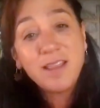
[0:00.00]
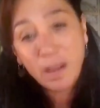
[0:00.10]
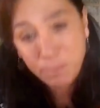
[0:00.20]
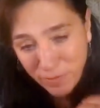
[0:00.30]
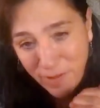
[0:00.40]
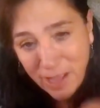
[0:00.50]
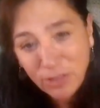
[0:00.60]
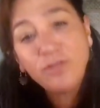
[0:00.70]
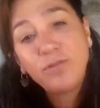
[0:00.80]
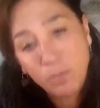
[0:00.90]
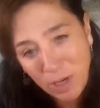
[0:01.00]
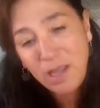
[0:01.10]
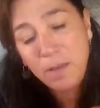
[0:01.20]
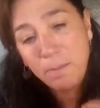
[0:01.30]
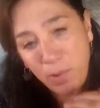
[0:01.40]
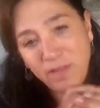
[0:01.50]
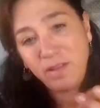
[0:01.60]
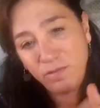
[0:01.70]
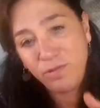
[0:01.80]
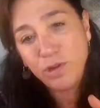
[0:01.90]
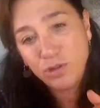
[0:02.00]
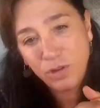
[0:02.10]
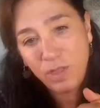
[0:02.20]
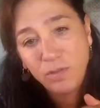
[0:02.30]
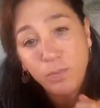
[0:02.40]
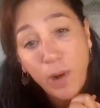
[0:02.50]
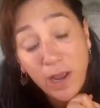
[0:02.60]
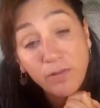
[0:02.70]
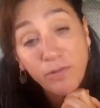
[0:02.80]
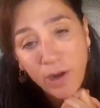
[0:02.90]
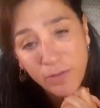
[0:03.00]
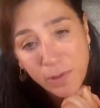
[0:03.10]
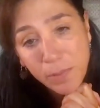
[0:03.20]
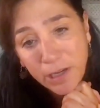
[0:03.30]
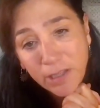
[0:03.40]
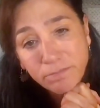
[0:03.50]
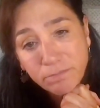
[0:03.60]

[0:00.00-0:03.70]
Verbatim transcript: that prevent us from really embracing a future that is brighter for everybody.